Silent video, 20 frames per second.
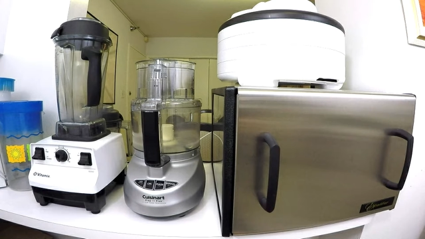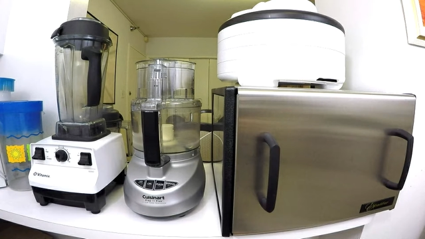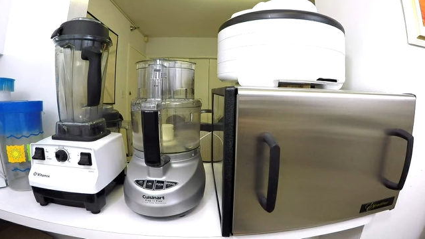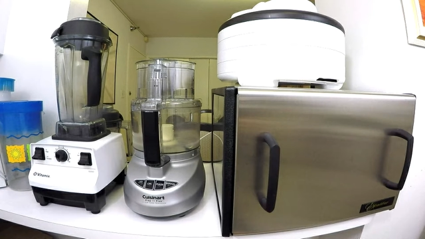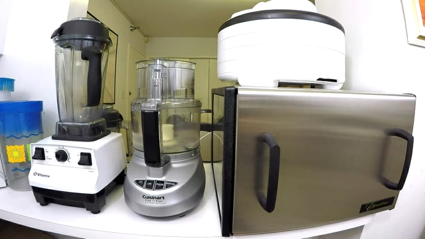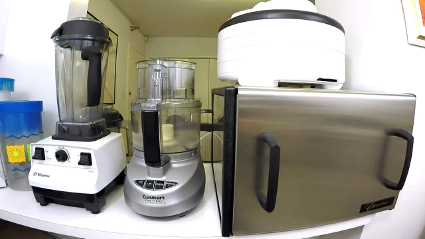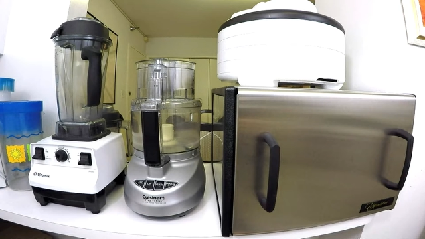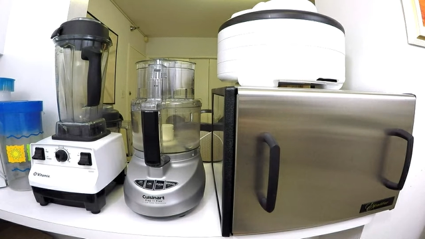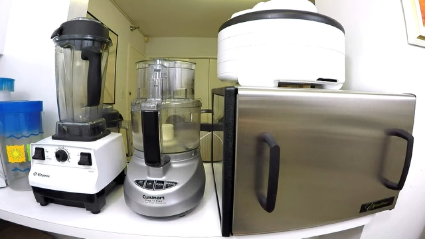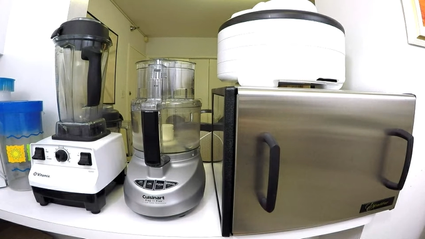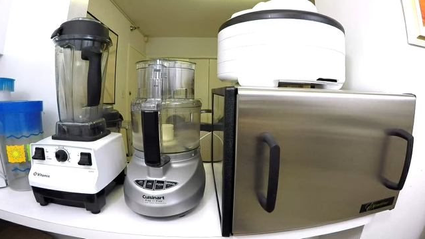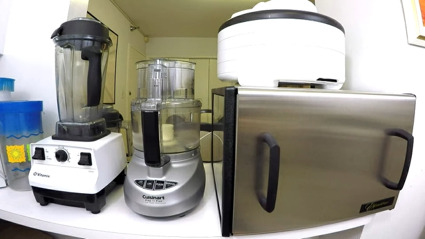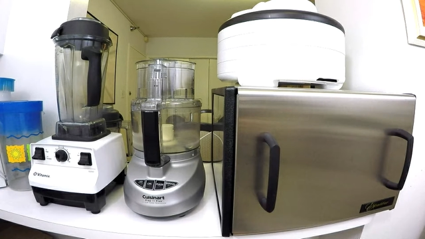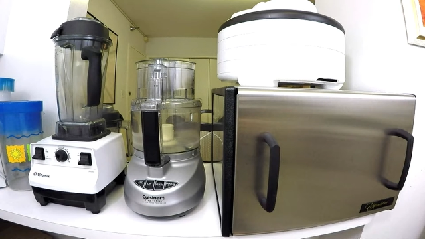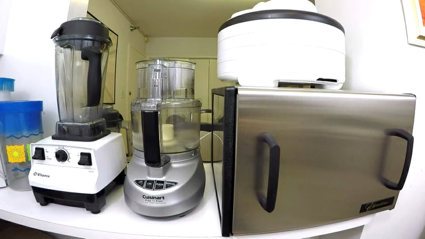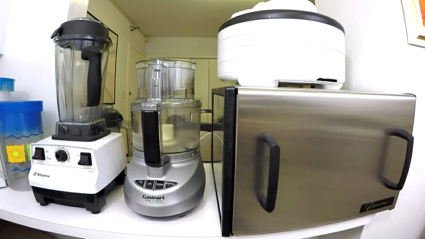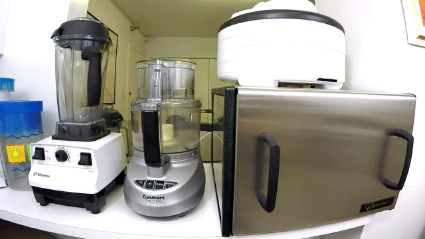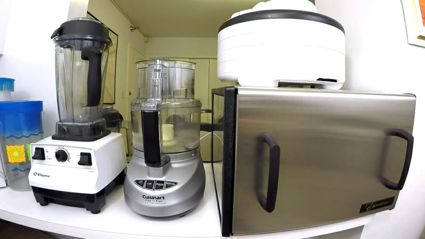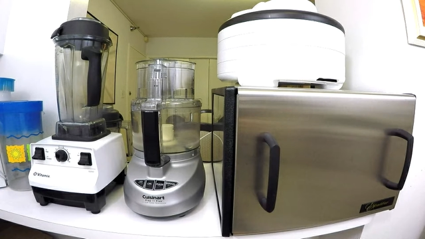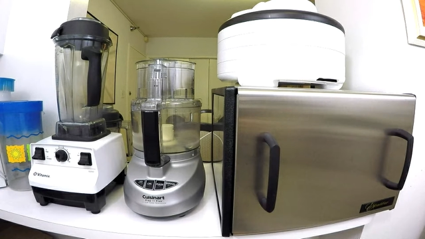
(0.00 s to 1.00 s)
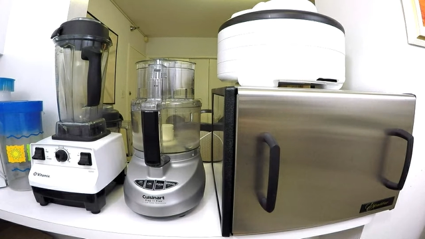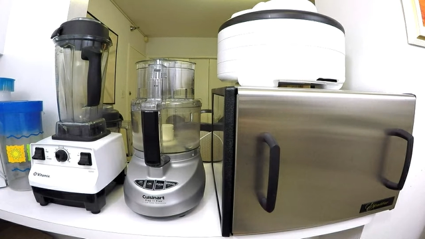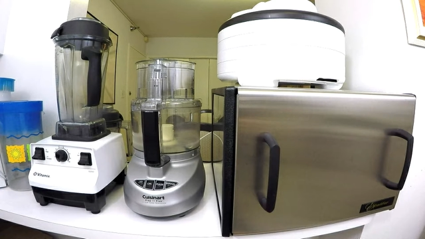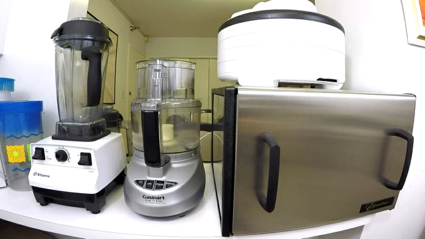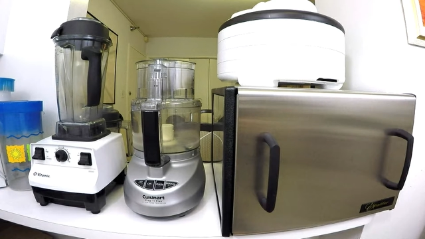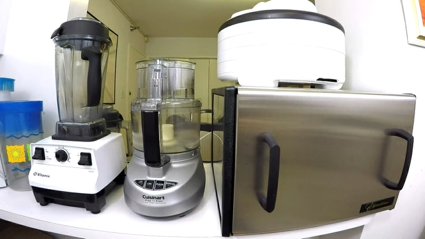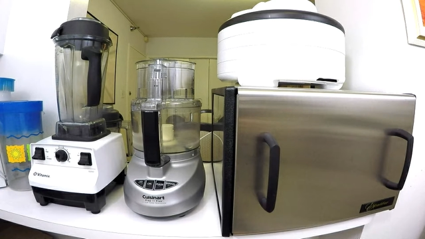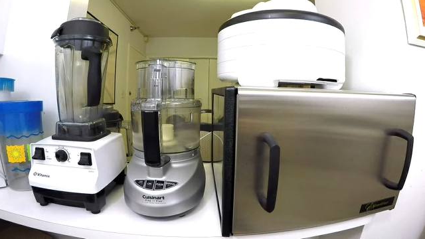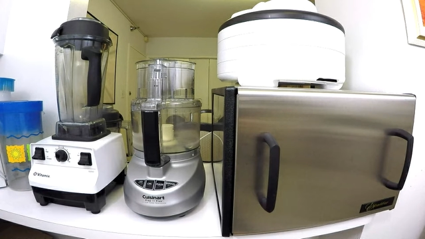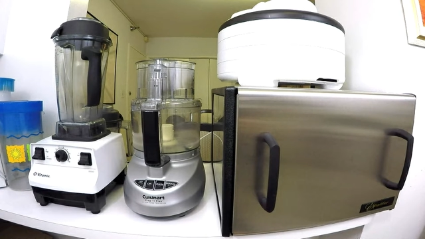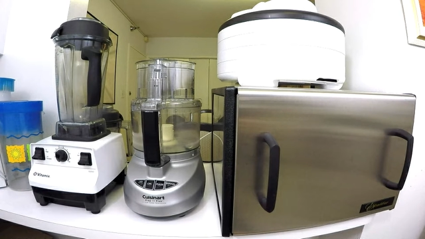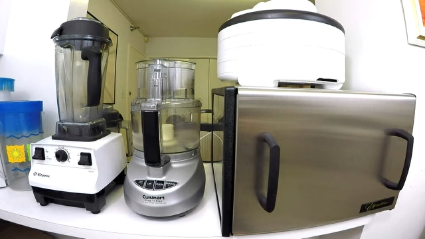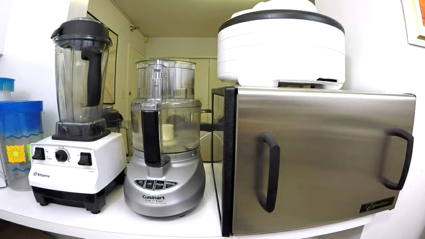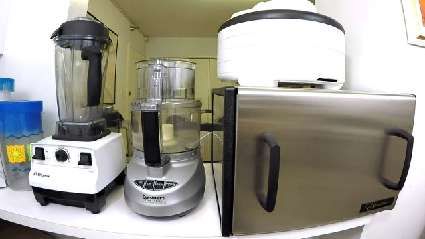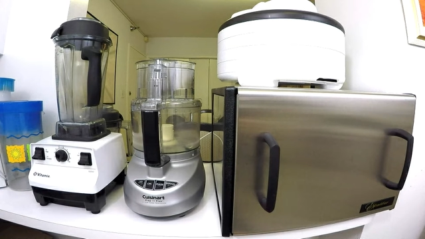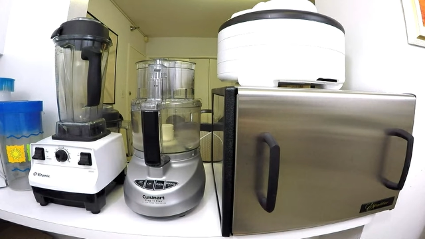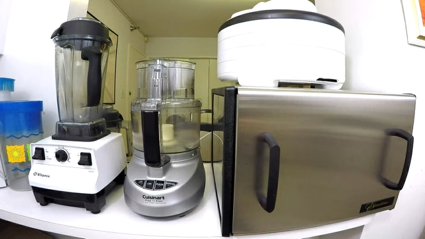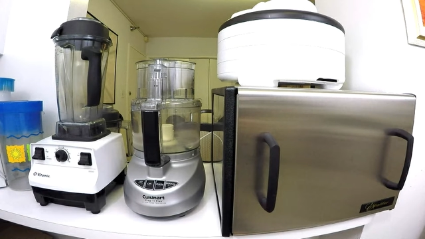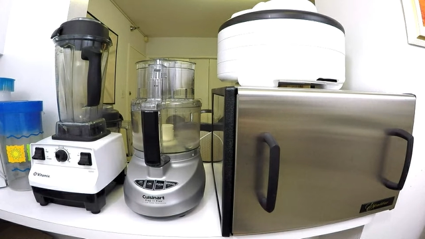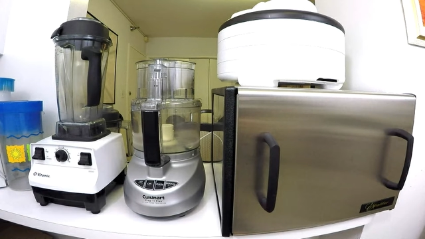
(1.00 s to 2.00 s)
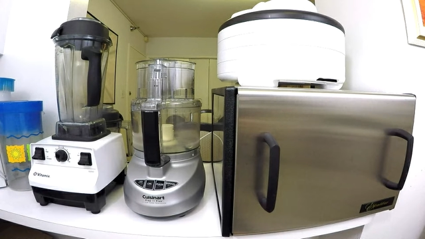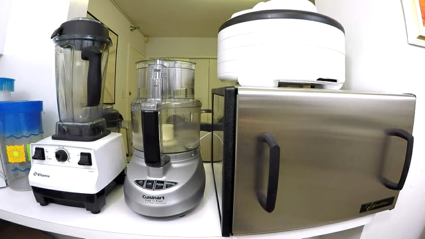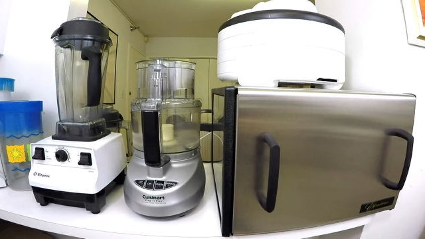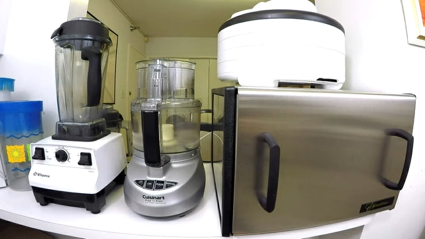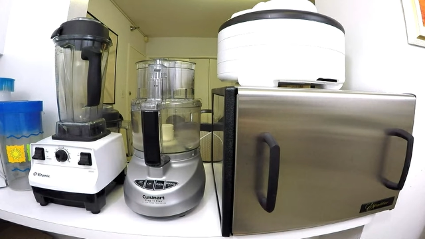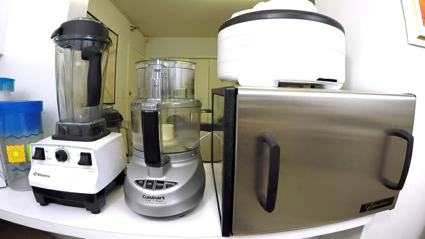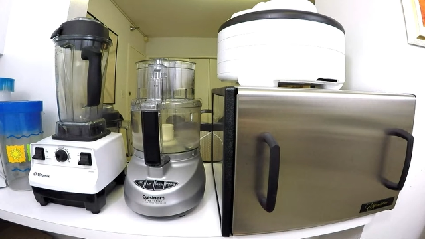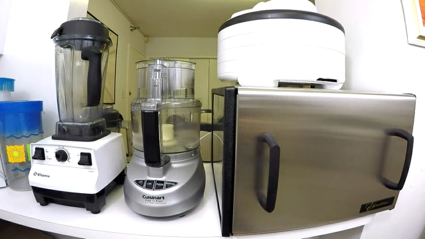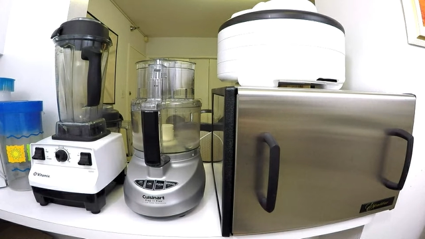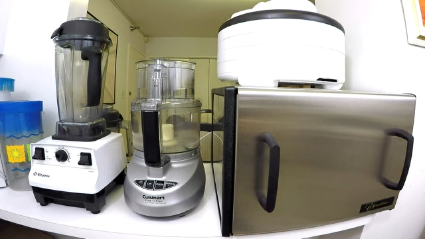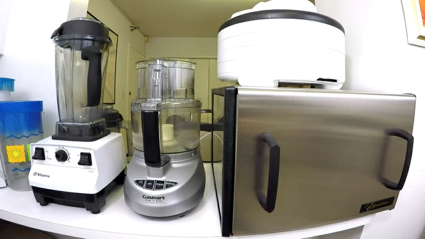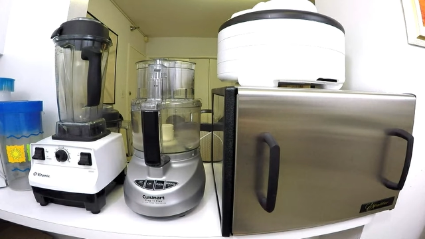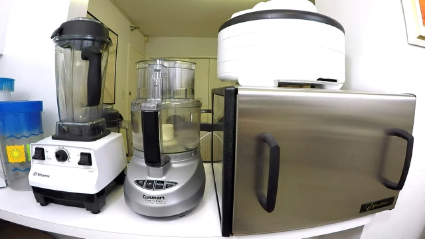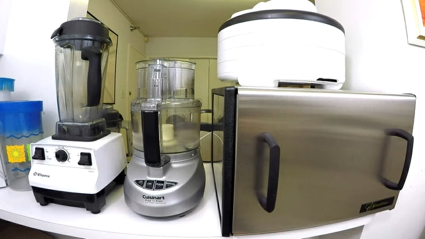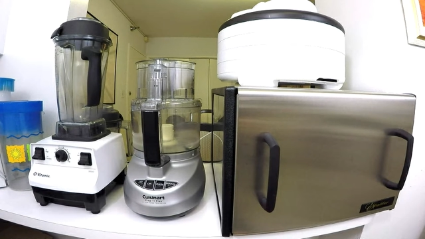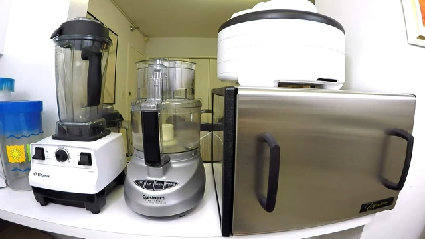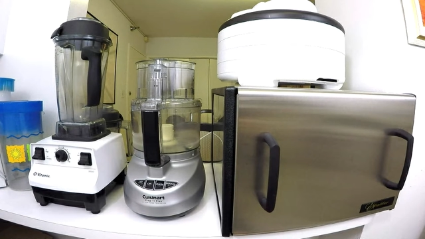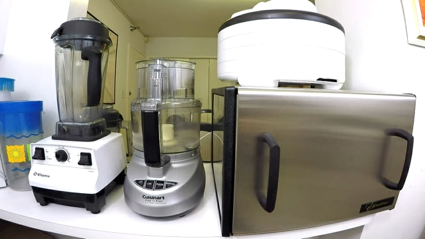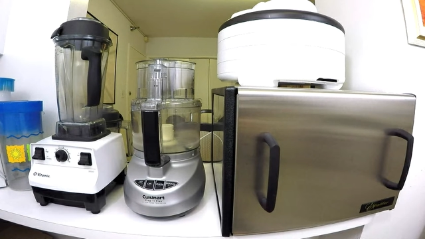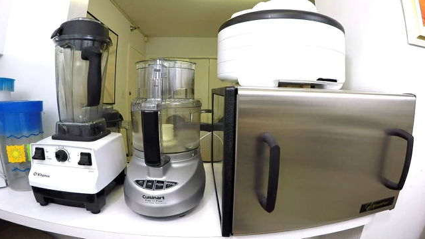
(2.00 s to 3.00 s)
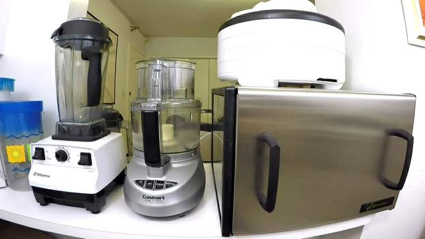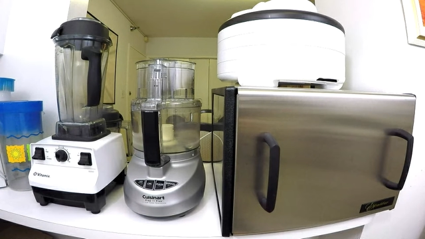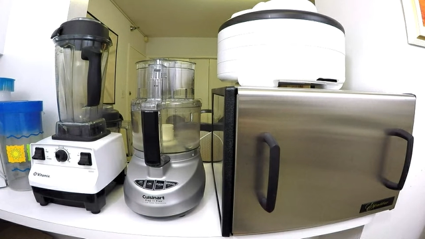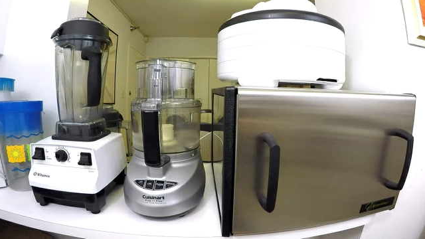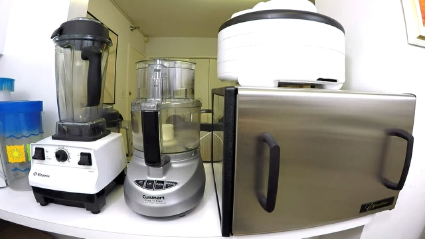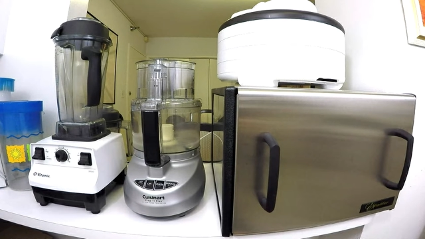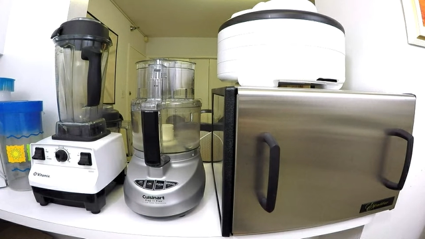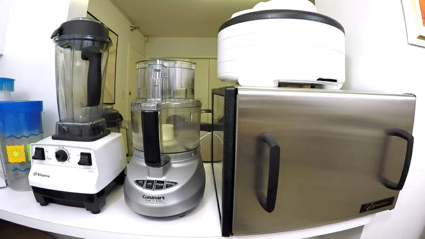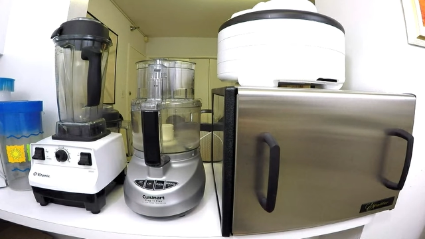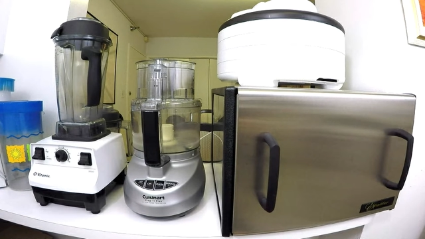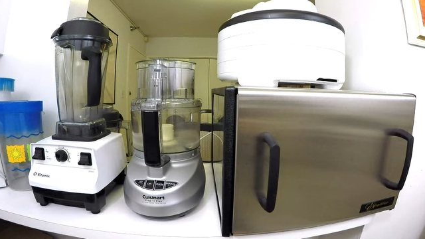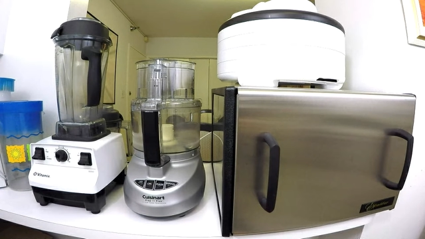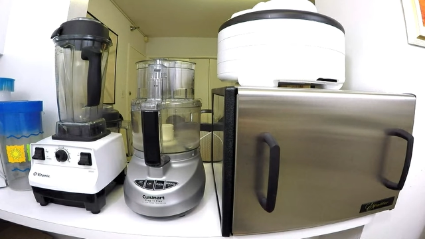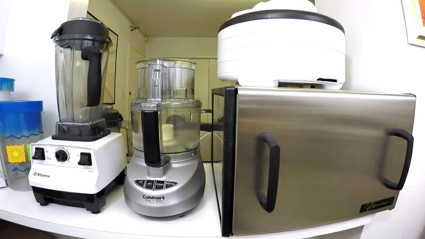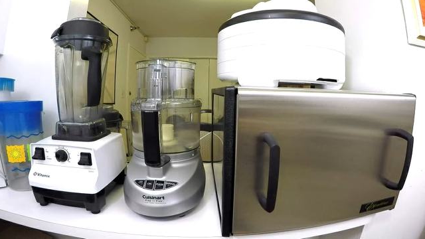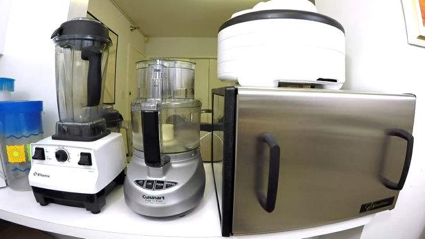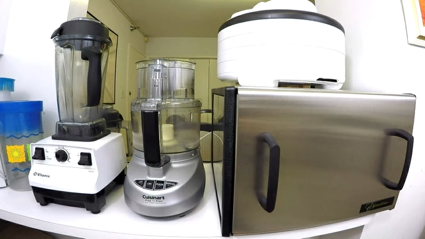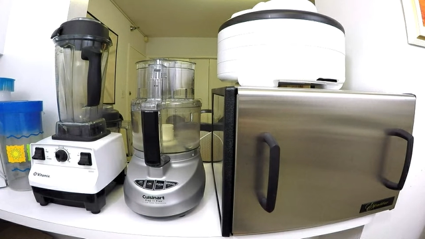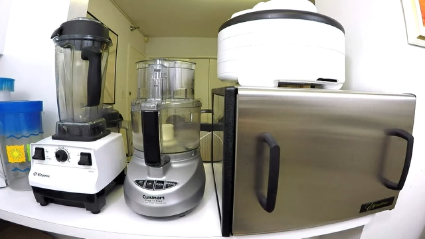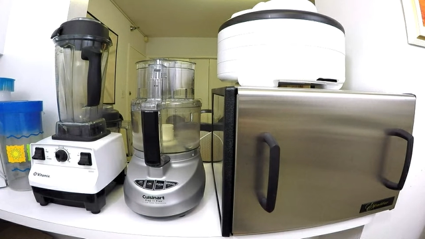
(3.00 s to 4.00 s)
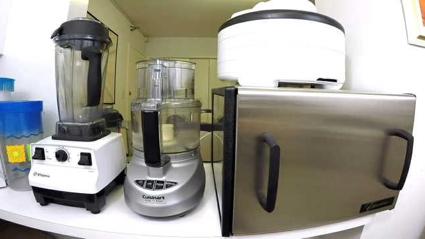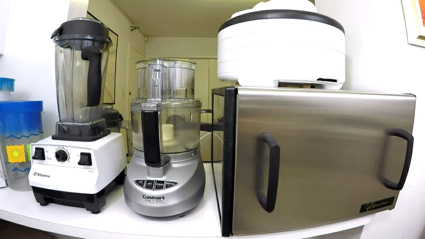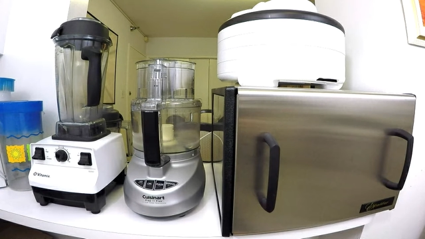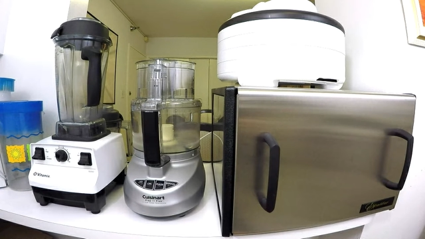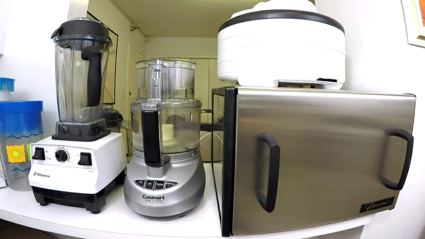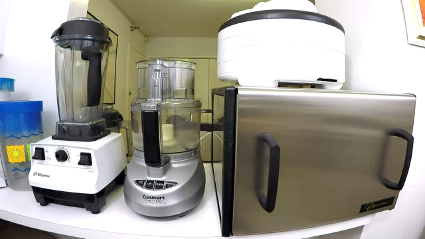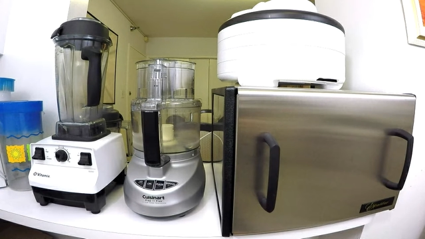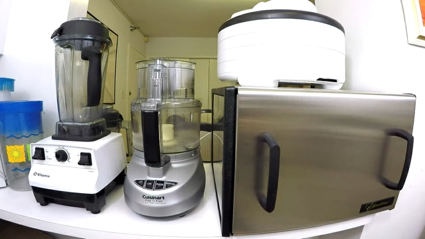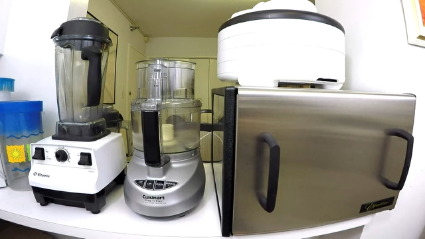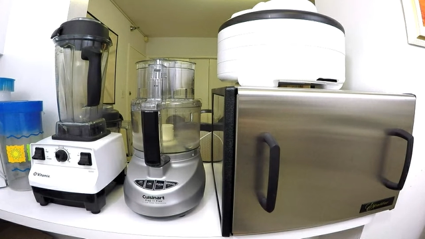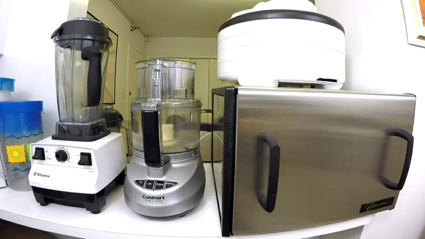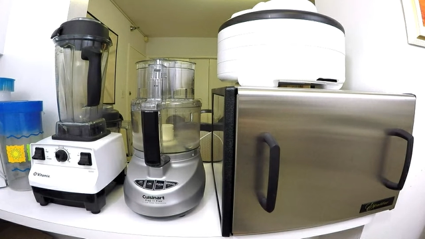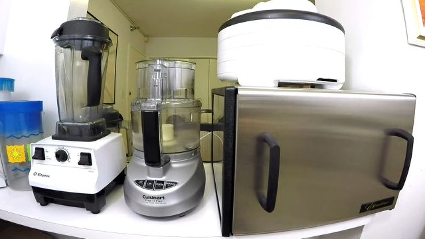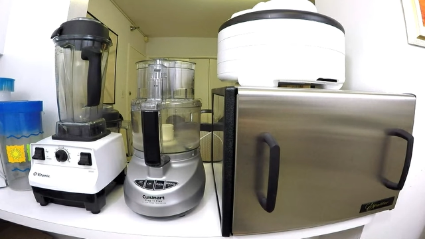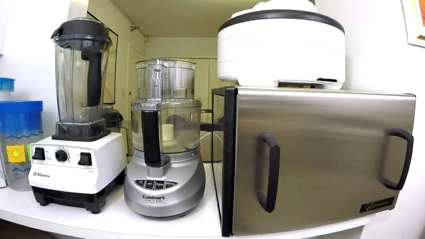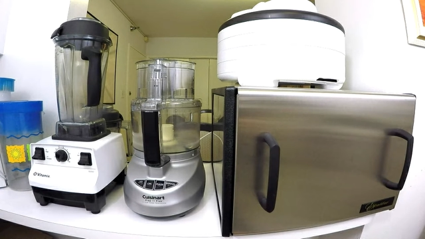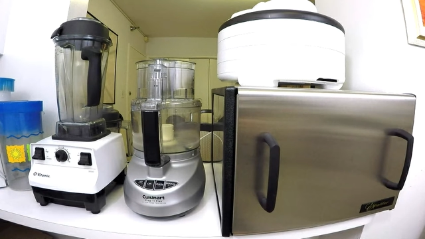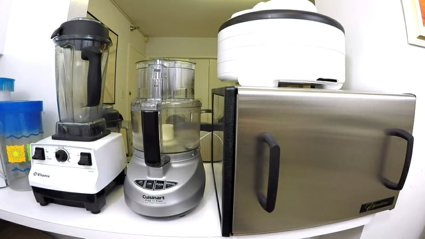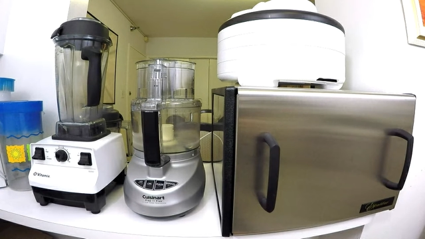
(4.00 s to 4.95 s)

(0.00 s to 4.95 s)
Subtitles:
(no speaker visible)